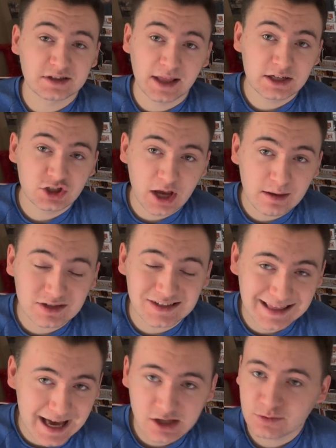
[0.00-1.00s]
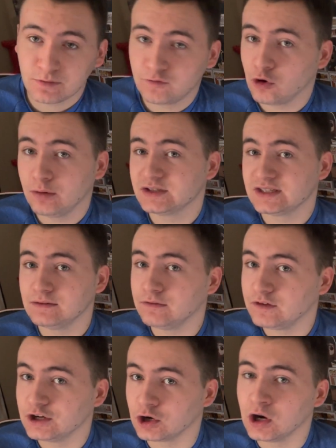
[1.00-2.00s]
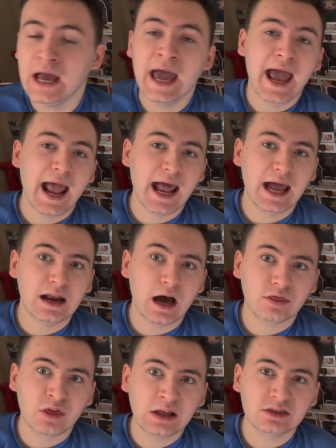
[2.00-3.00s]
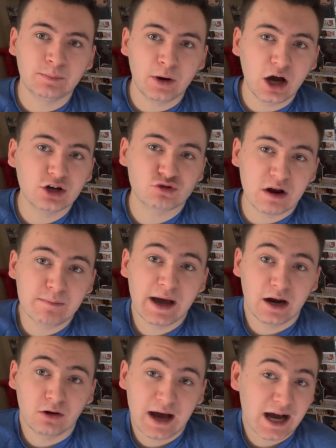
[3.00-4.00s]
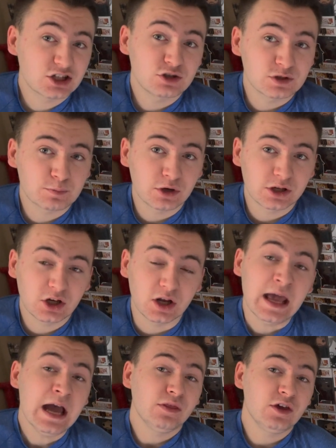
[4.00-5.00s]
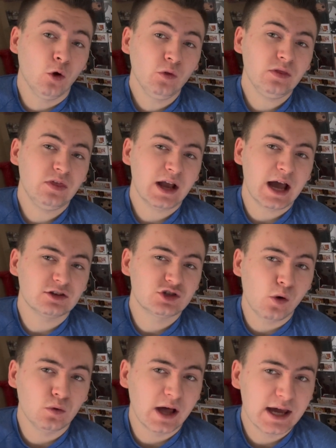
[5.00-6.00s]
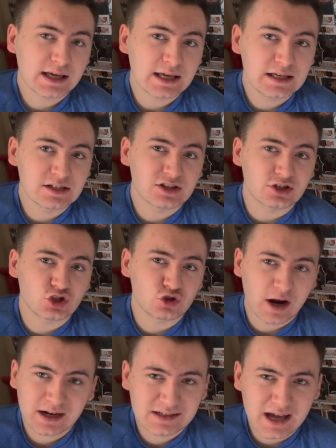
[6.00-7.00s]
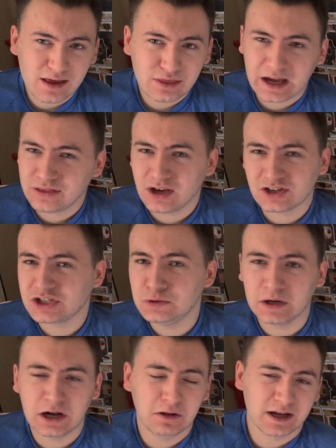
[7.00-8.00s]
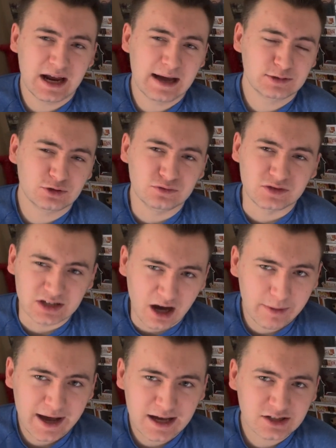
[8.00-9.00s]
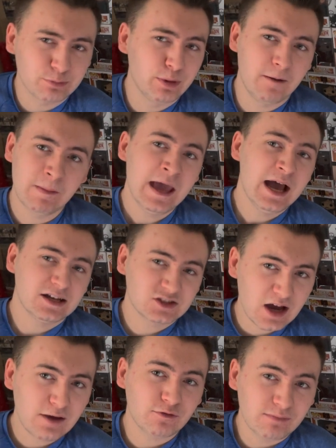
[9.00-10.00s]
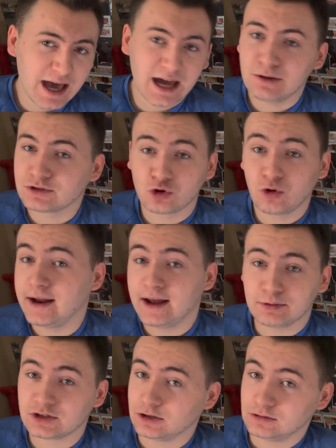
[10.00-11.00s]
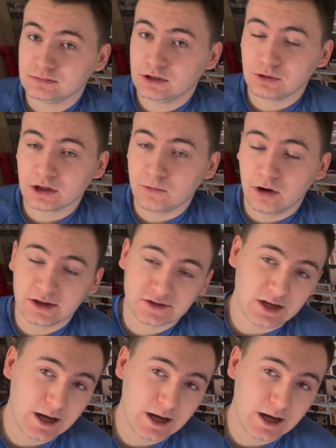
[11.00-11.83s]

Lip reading: It was Lonnie James's last performance in Fear. And I thought the Padre battle actually was pretty good. The only thing I don't like is the Shrek death. I thought she went out like an absolute dumbass, but aside from that, it was a great episode. It really was.